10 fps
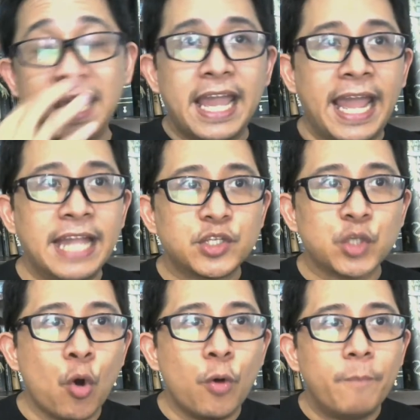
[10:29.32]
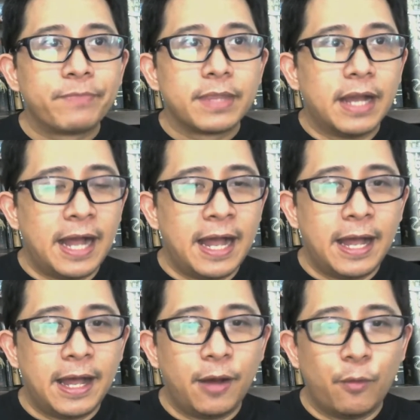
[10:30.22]
And so
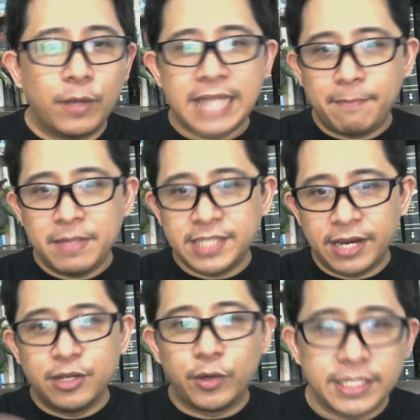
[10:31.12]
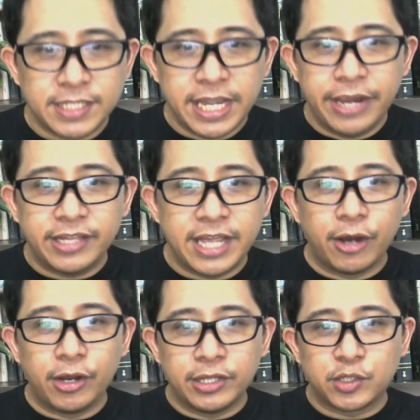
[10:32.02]
what happens here, and you can see it
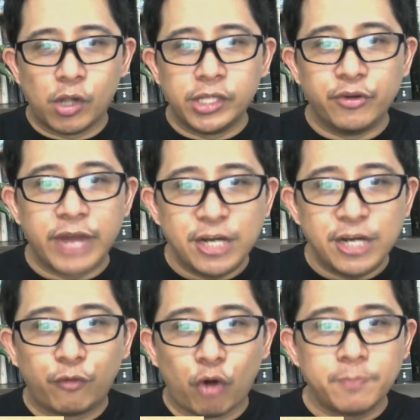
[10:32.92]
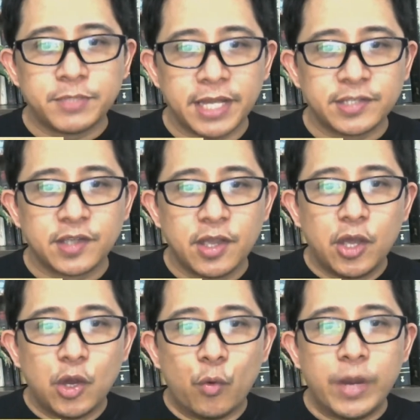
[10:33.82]
here, it's called Rain Corpses.
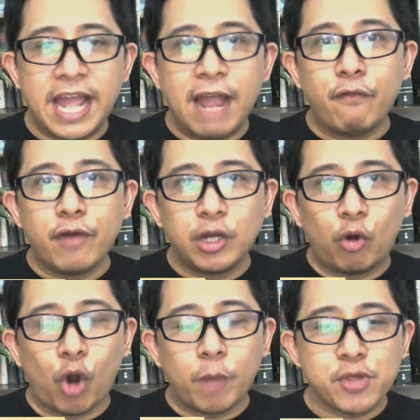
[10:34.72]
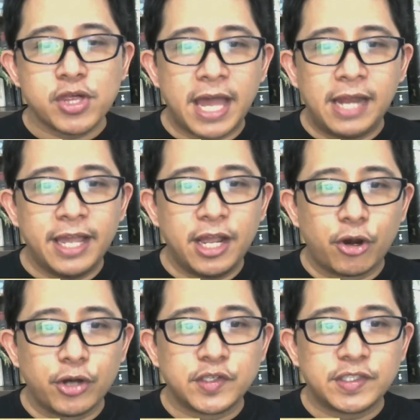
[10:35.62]
Whenever the corpse shell
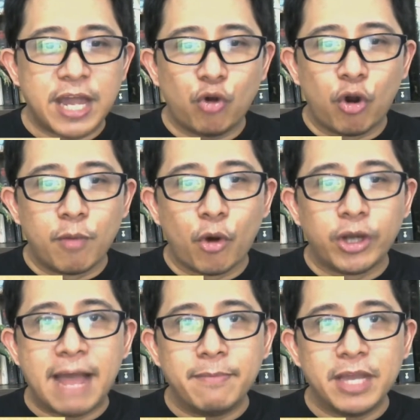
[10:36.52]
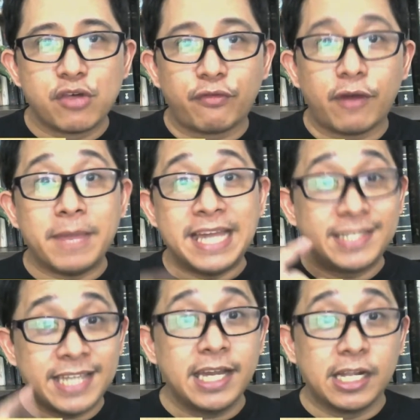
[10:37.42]
incurs 10 or more damage from a
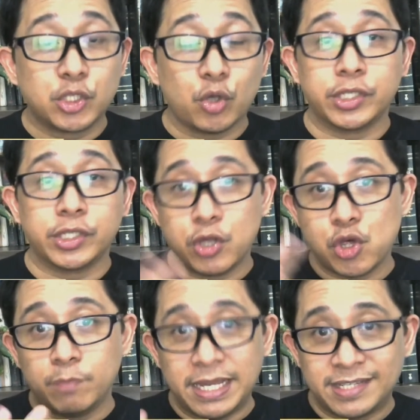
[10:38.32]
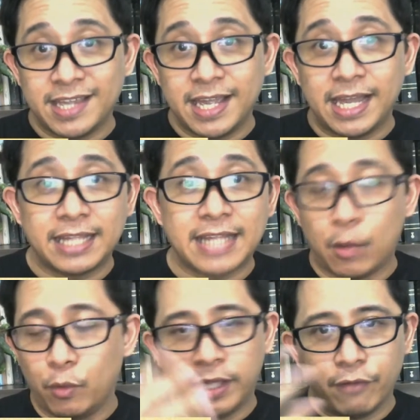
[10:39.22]
single source, so it should be a single
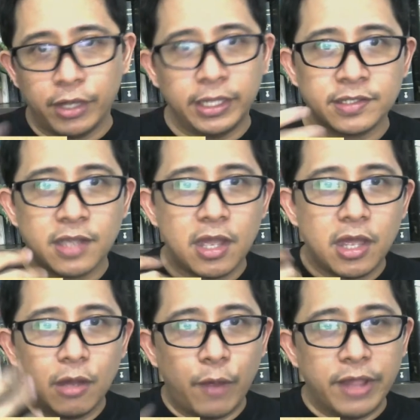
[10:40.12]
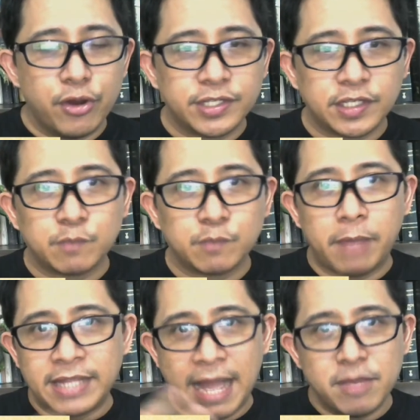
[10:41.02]
attack, whatever it is, whether it's
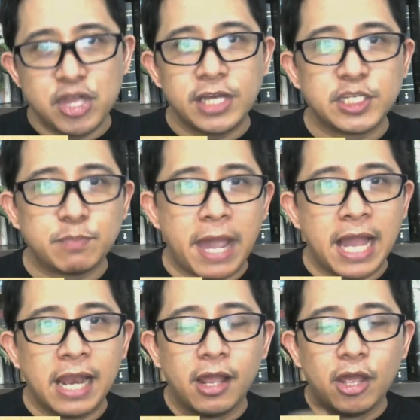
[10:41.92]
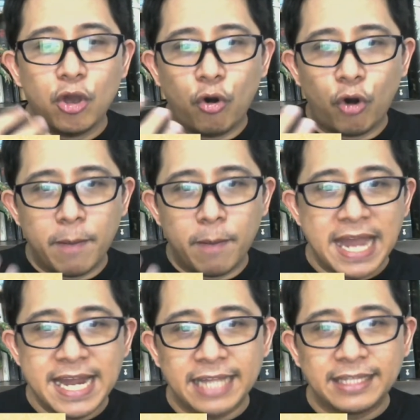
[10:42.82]
a damaging spell or a
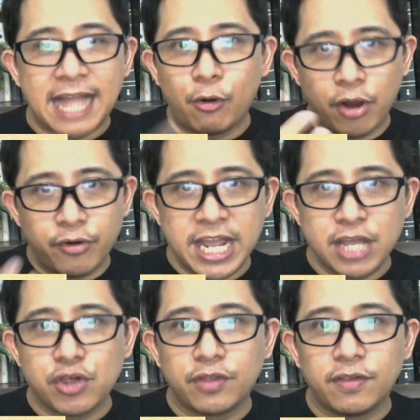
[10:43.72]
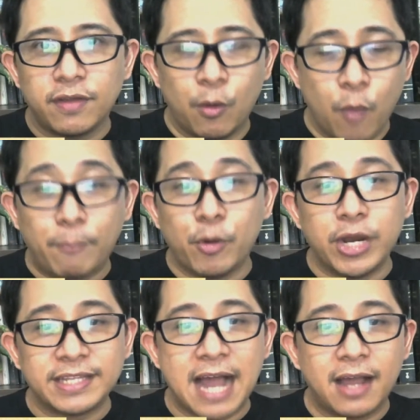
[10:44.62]
melee attack or a ranged
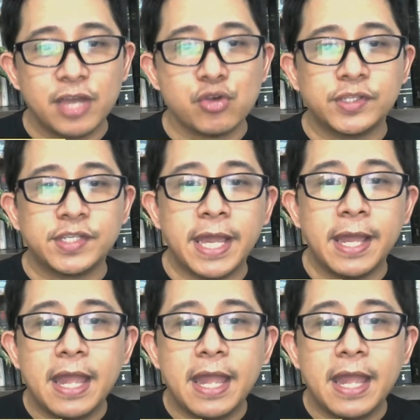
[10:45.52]
weapon attack, I should say,